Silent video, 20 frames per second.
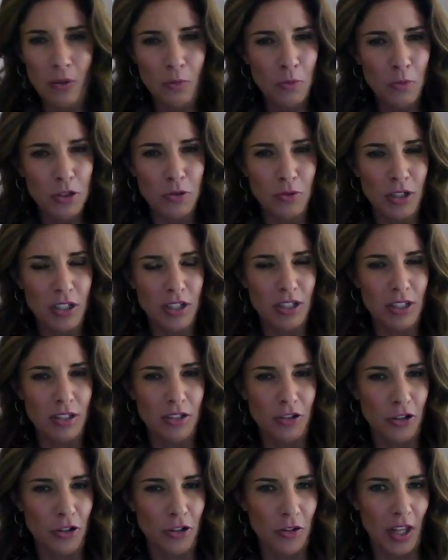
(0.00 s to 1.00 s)
Which one
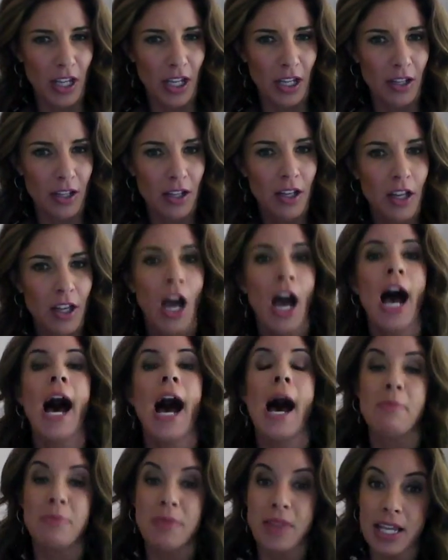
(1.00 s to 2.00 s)
do you think?
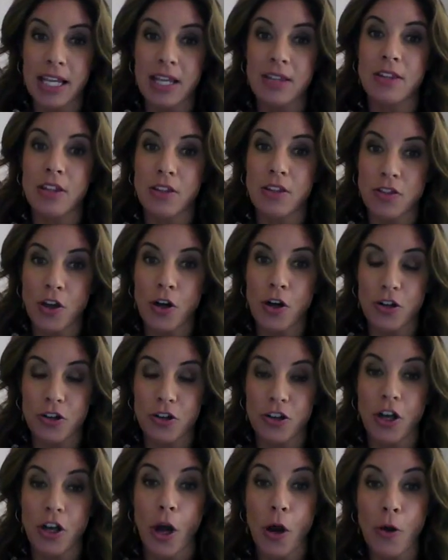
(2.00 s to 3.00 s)
I'm thinking the
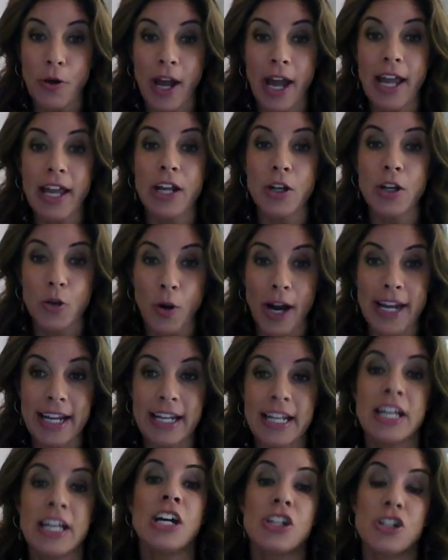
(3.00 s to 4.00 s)
3rd. Okay, great.
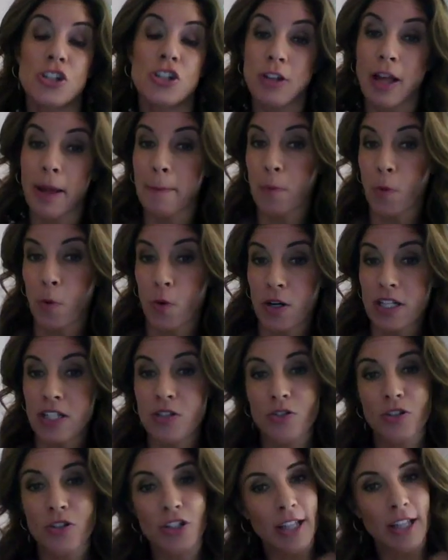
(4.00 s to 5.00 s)
Do you like mornings
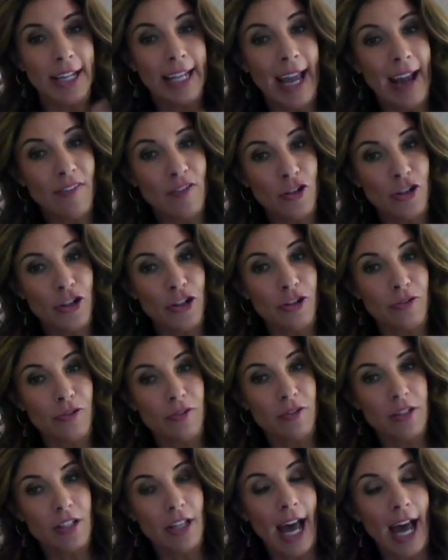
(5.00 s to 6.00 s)
or do you like
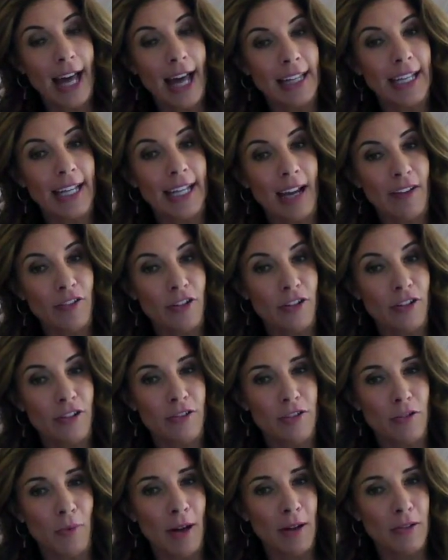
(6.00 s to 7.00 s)
afternoons? I like
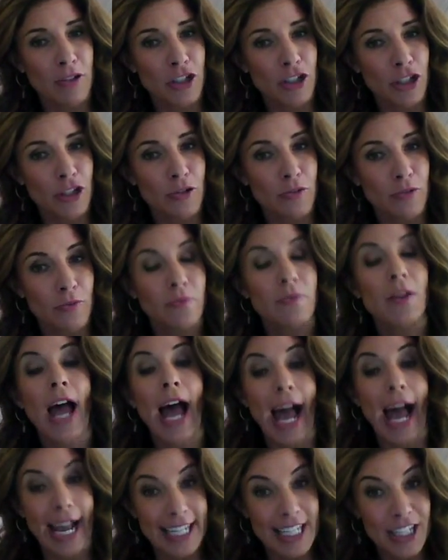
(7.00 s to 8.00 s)
afternoons around 2.
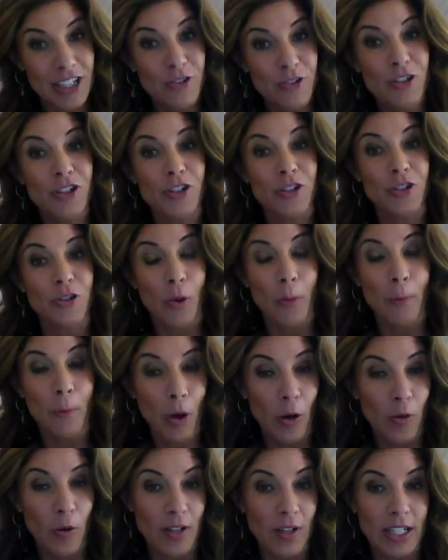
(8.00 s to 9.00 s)
I can do 2.
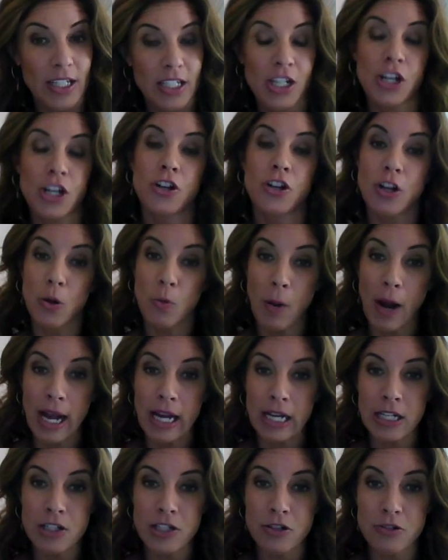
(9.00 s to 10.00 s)
Perfect. You know why
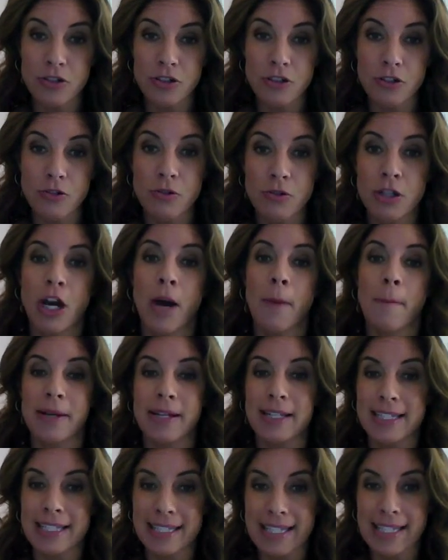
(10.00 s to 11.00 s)
I can do 2?
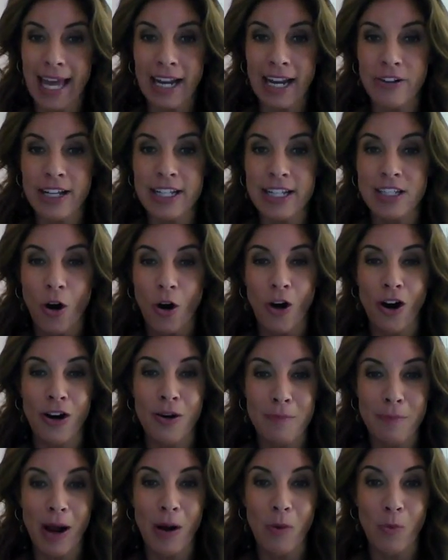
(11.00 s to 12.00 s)
Because Saturdays are
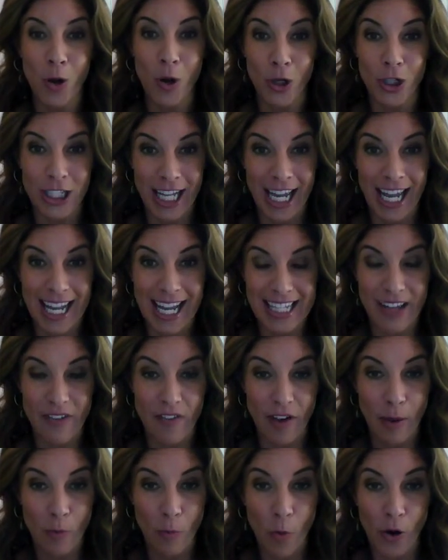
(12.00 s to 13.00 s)
my work days. If
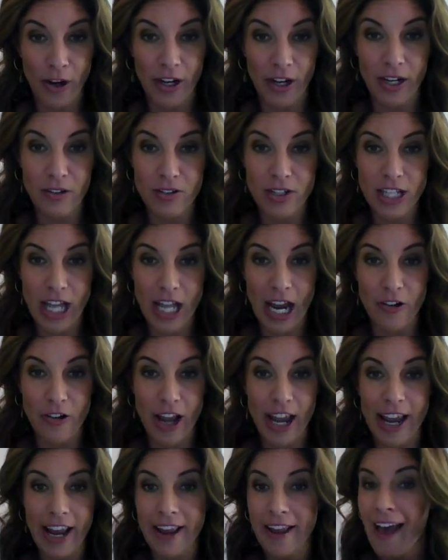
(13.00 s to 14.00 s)
I'm working on
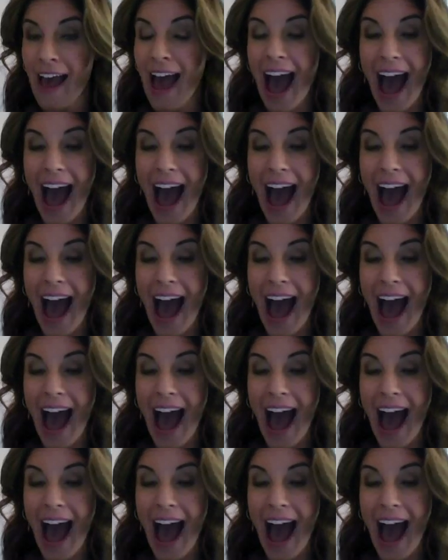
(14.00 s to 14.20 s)
Saturday,